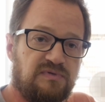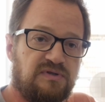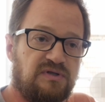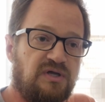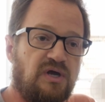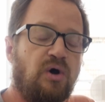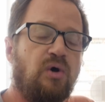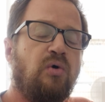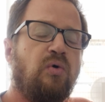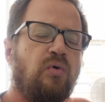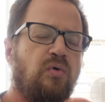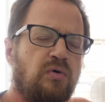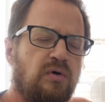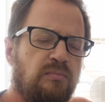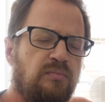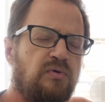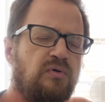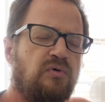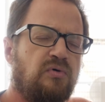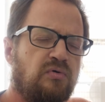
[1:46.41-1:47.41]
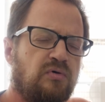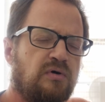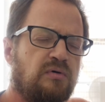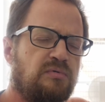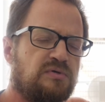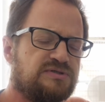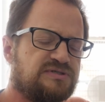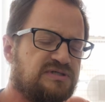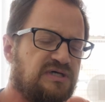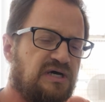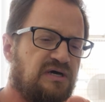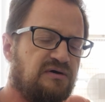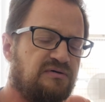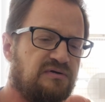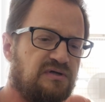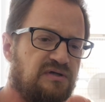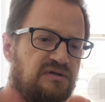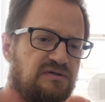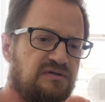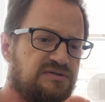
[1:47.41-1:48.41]
the horrible sound,
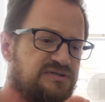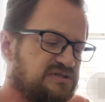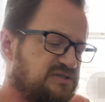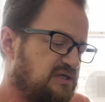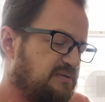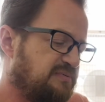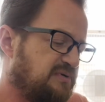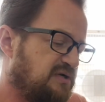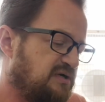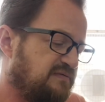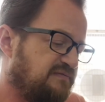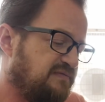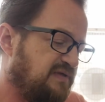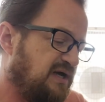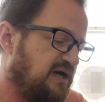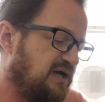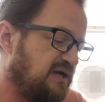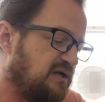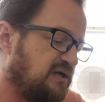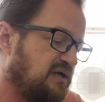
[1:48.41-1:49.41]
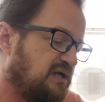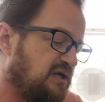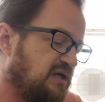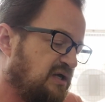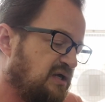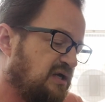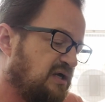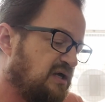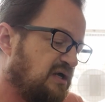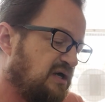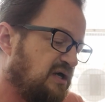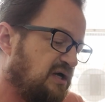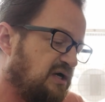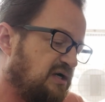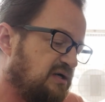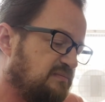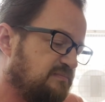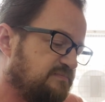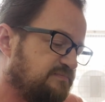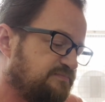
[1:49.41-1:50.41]
a little snippet of that,
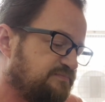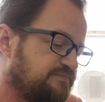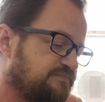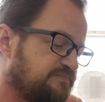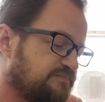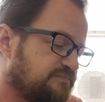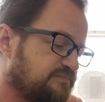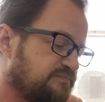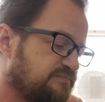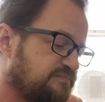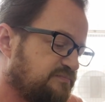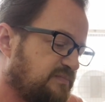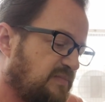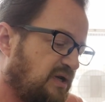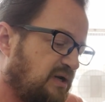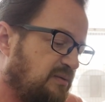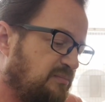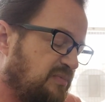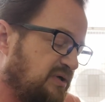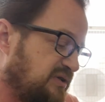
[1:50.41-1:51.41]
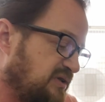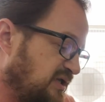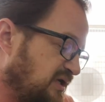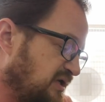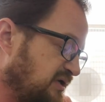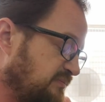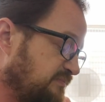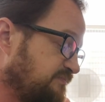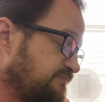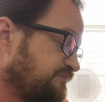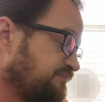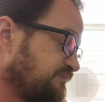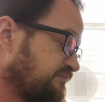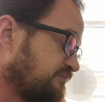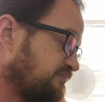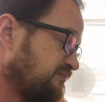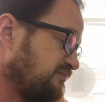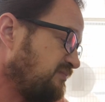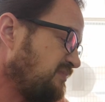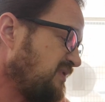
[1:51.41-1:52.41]
but then
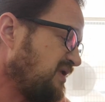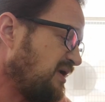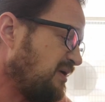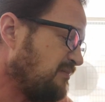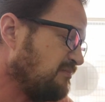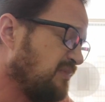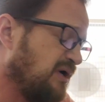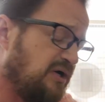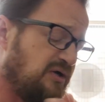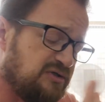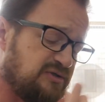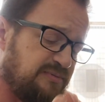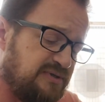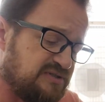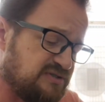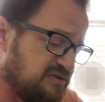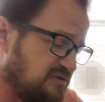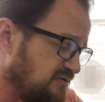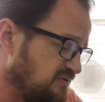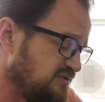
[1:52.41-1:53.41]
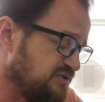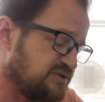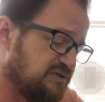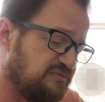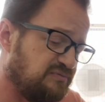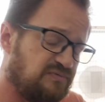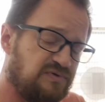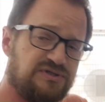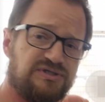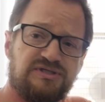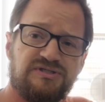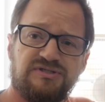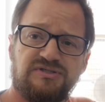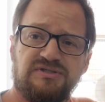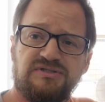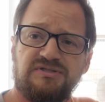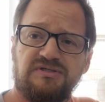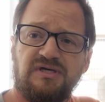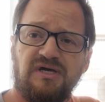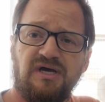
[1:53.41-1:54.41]
my ultimate solution, which is
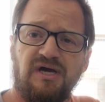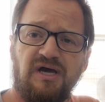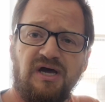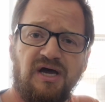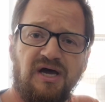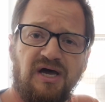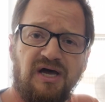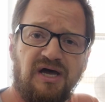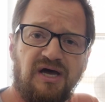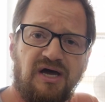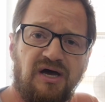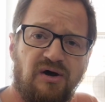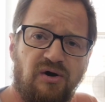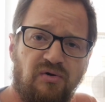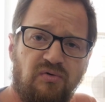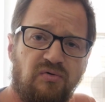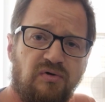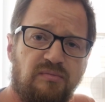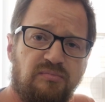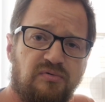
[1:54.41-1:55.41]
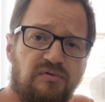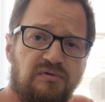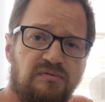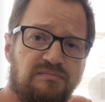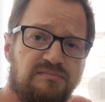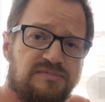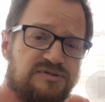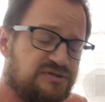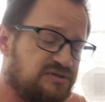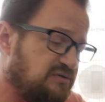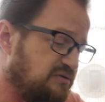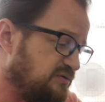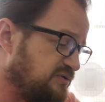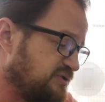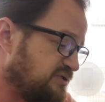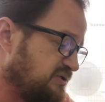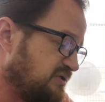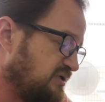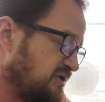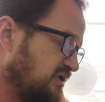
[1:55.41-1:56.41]
just a horrible
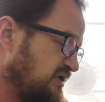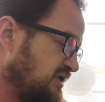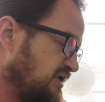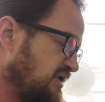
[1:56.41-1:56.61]
solution